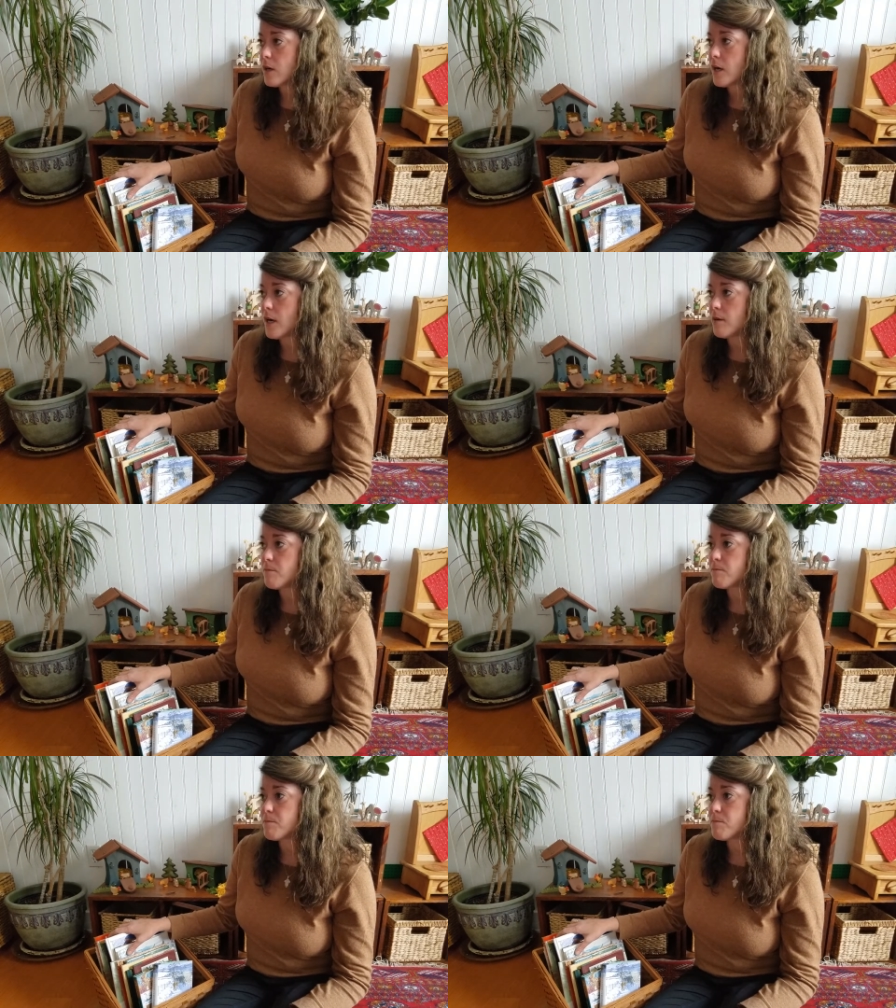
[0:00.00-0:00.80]

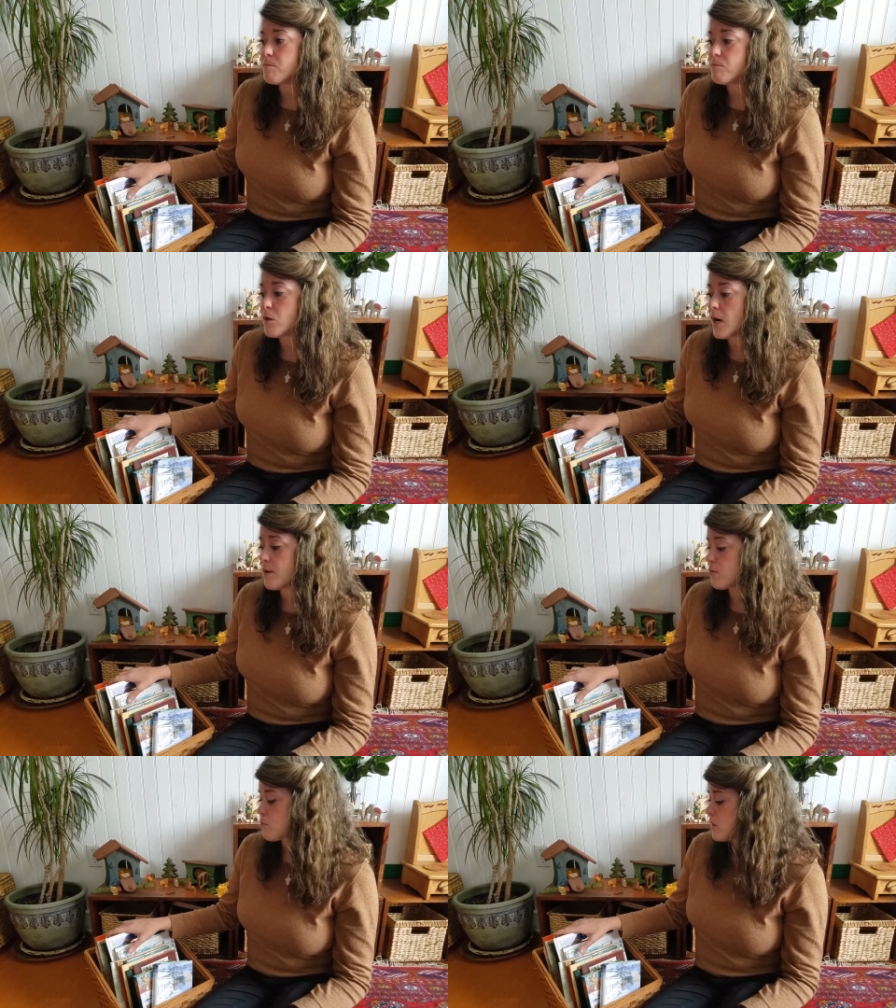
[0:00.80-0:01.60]
Um,
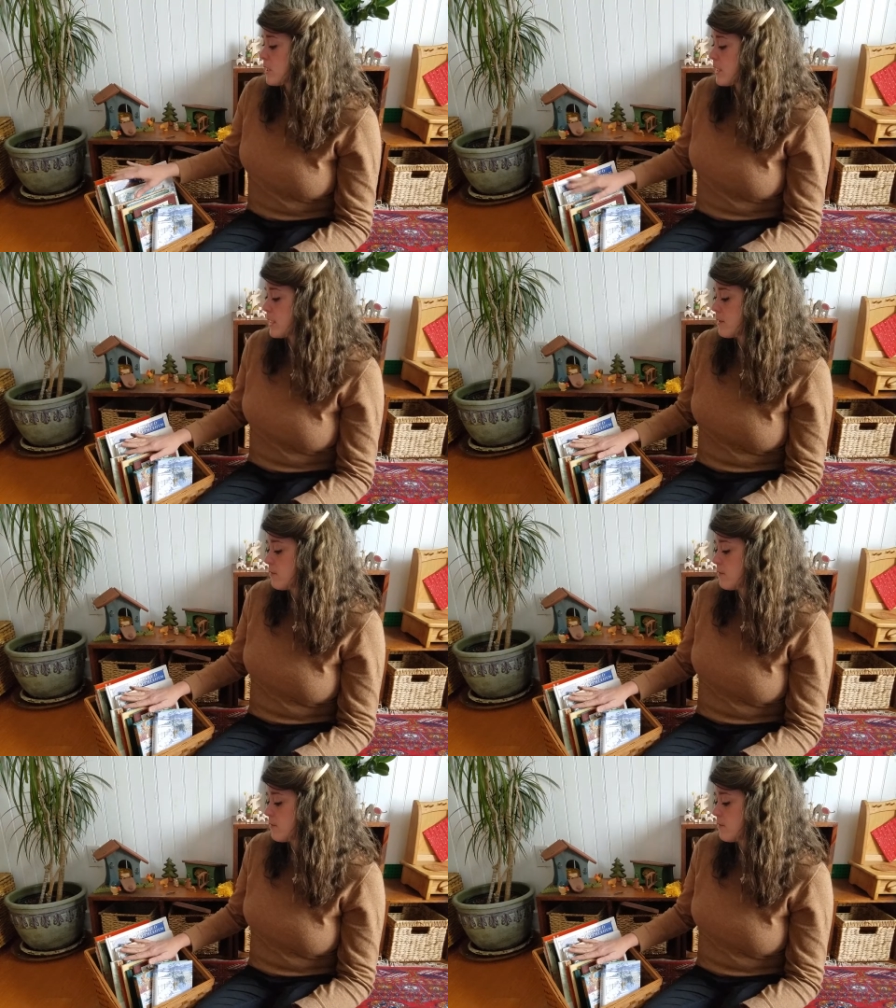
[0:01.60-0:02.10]
but really